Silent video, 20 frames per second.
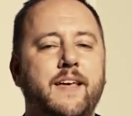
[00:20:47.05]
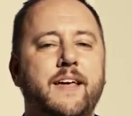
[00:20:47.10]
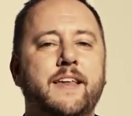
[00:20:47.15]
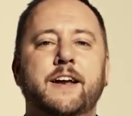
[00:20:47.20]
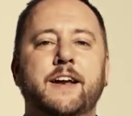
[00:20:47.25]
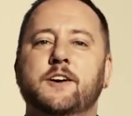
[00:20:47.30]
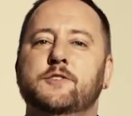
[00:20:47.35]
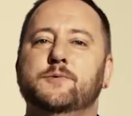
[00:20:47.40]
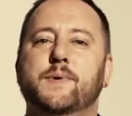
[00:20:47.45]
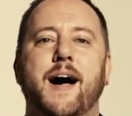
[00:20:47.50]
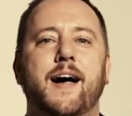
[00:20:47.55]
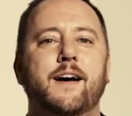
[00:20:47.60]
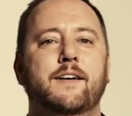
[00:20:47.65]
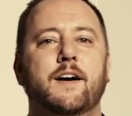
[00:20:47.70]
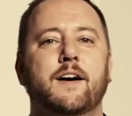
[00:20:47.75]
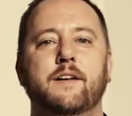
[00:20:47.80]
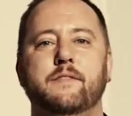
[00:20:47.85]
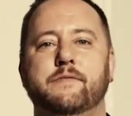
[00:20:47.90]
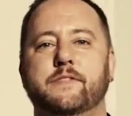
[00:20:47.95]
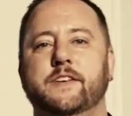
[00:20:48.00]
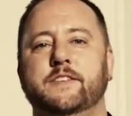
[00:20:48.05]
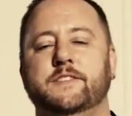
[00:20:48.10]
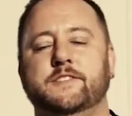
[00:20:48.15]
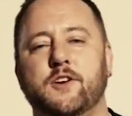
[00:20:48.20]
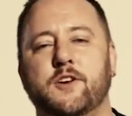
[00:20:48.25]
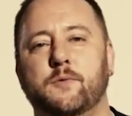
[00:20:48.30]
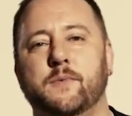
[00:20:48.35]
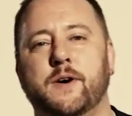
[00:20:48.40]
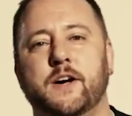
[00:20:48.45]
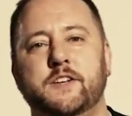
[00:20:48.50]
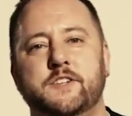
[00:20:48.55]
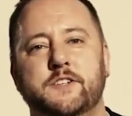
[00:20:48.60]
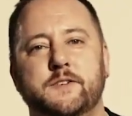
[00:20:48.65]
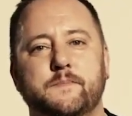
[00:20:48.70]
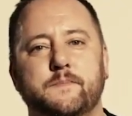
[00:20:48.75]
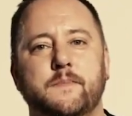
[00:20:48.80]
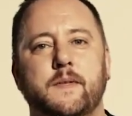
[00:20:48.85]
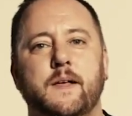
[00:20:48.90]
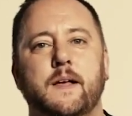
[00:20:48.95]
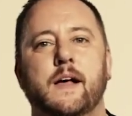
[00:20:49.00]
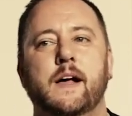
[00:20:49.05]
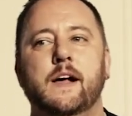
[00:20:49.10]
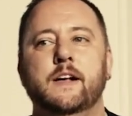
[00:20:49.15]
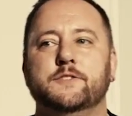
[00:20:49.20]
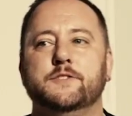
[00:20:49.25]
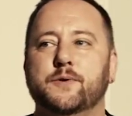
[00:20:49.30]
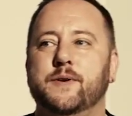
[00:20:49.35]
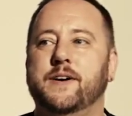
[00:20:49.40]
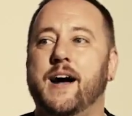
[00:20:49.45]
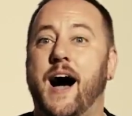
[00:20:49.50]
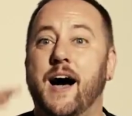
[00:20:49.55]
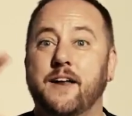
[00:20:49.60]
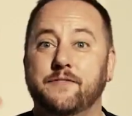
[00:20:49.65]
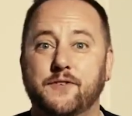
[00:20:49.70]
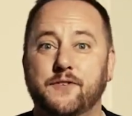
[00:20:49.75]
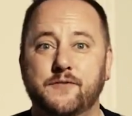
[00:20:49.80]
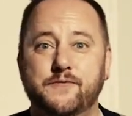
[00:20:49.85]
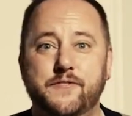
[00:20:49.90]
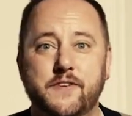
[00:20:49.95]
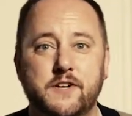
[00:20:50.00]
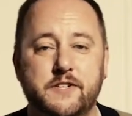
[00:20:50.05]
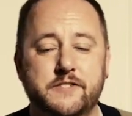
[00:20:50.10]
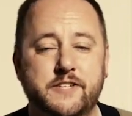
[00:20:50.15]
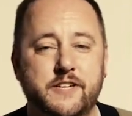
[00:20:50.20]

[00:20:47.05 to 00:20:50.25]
And here's why I love this so much. So God fulfills